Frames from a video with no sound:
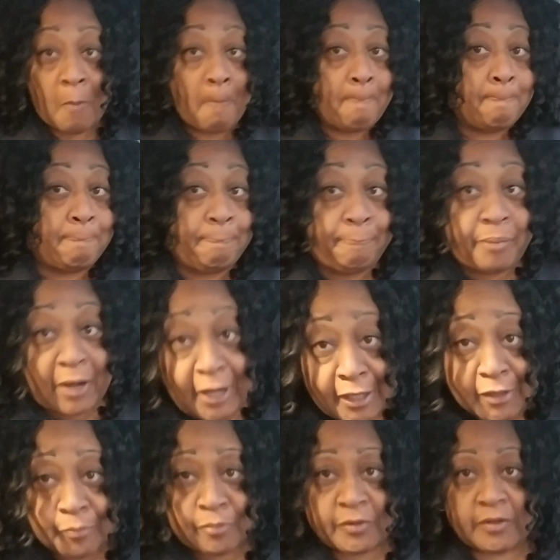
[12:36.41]

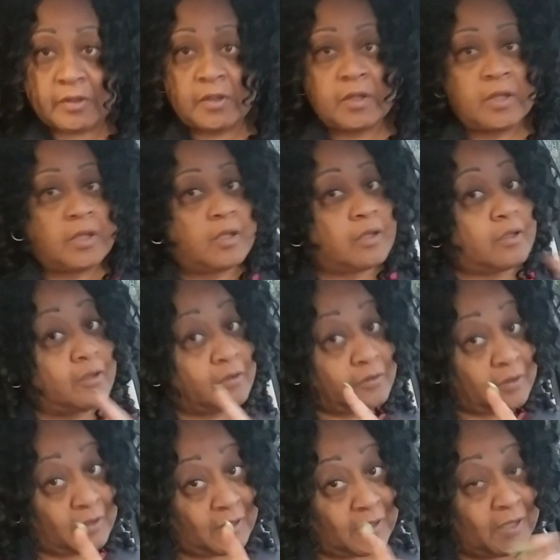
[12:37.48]
baby. Because,
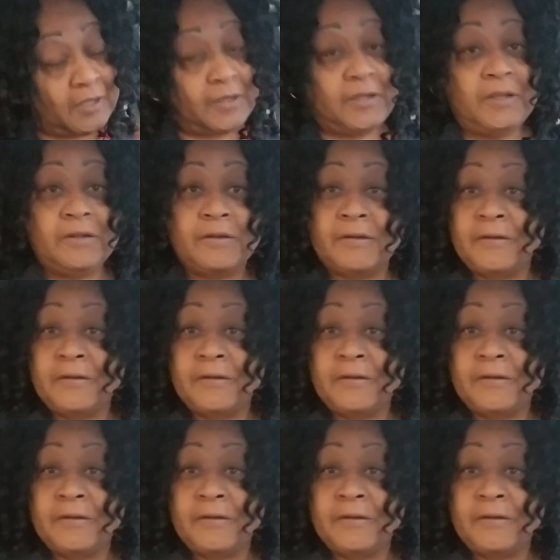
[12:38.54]
honey,